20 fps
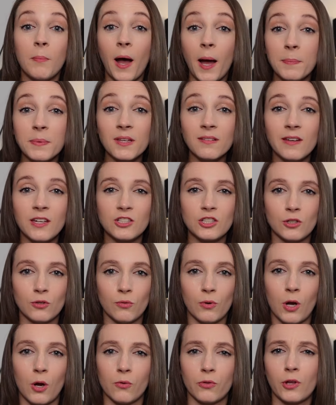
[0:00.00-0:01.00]
Population
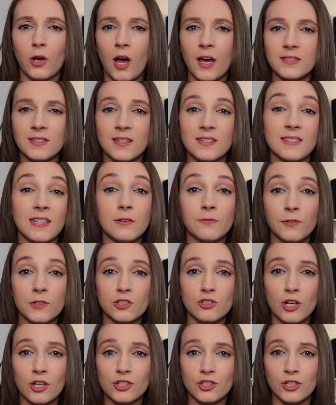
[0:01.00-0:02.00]
growth causes
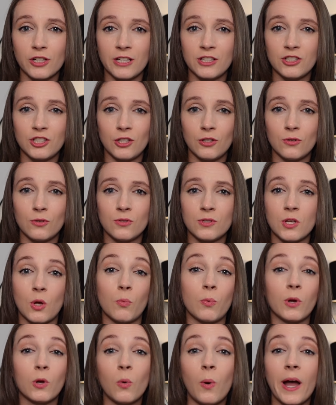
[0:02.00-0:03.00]
infrastructure issues,
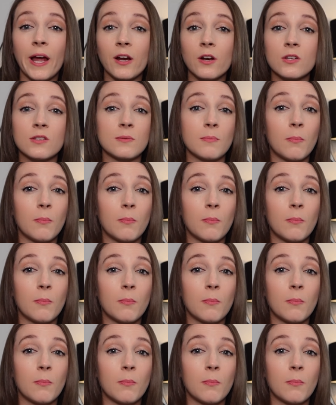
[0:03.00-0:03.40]
requires